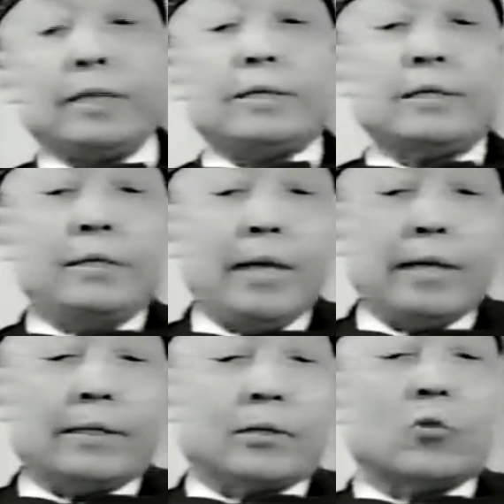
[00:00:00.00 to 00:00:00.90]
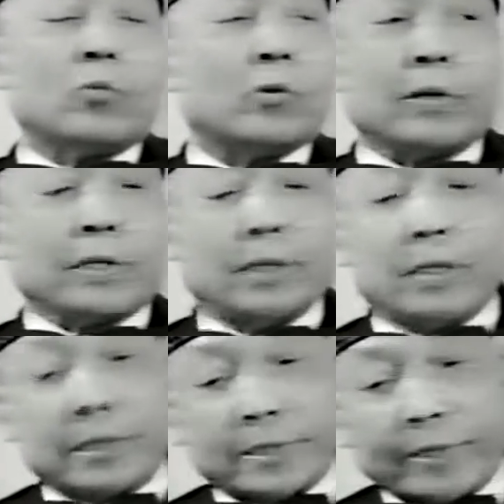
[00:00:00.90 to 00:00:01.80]
he's not no more
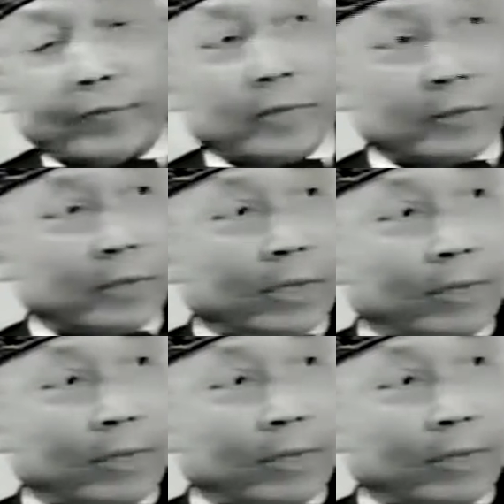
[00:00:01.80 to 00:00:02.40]
a servitor